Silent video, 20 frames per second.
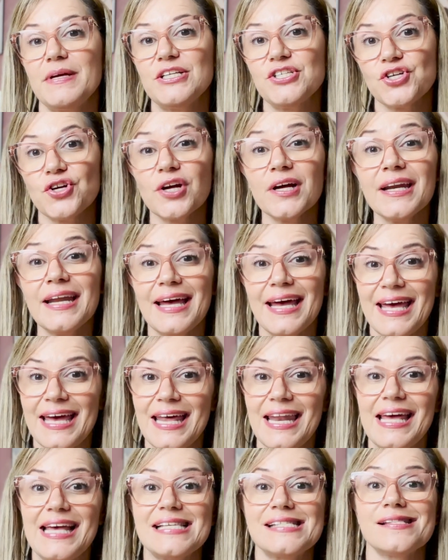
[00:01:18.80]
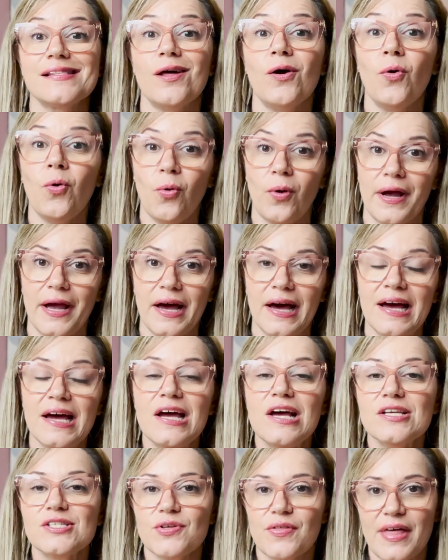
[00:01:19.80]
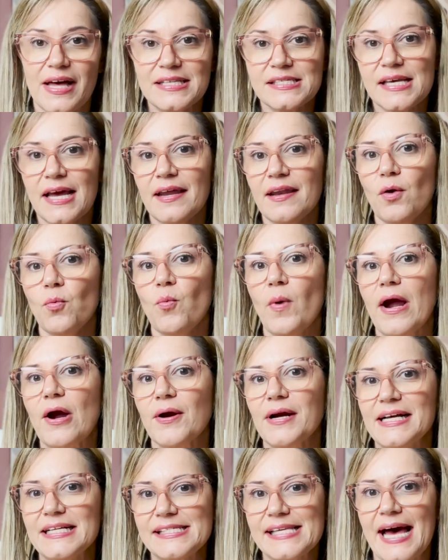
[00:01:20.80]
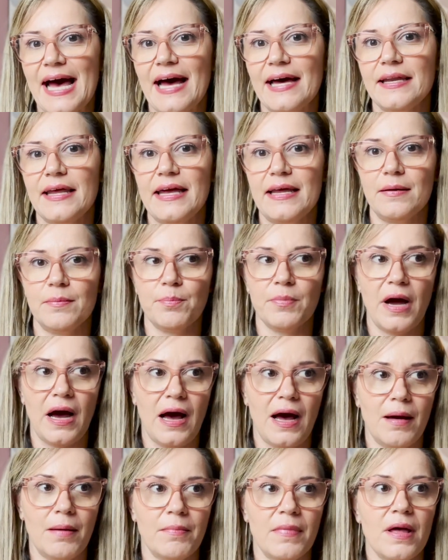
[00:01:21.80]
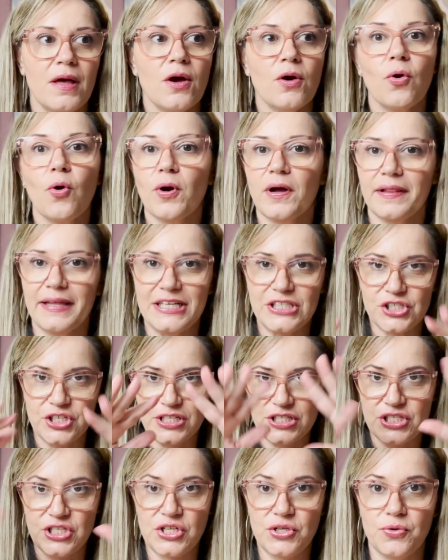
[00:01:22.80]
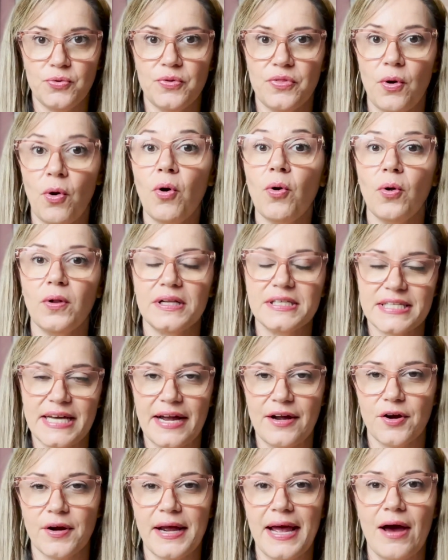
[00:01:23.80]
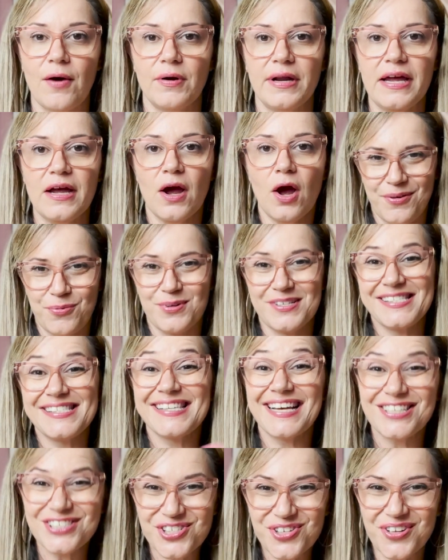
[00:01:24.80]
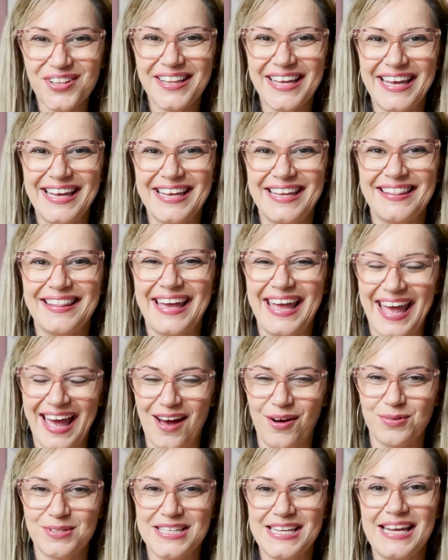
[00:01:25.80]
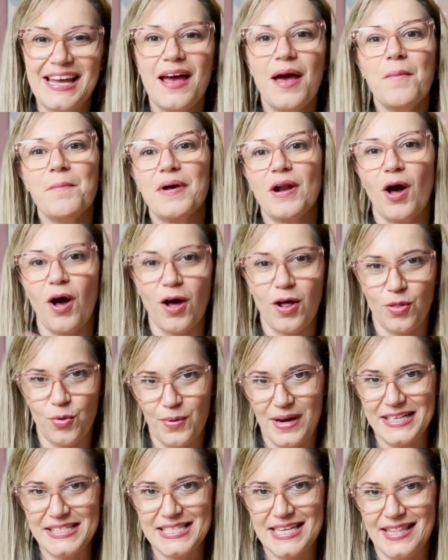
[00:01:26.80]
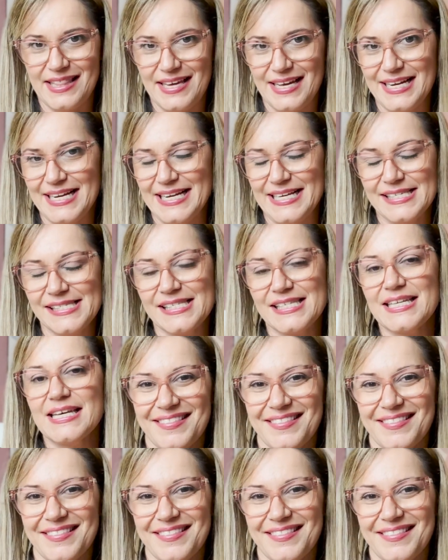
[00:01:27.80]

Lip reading: you're gonna hit is La Jolla. So that's kind of where it's at in correlation to the whole entire county. We're central in the county, but all the way to the east.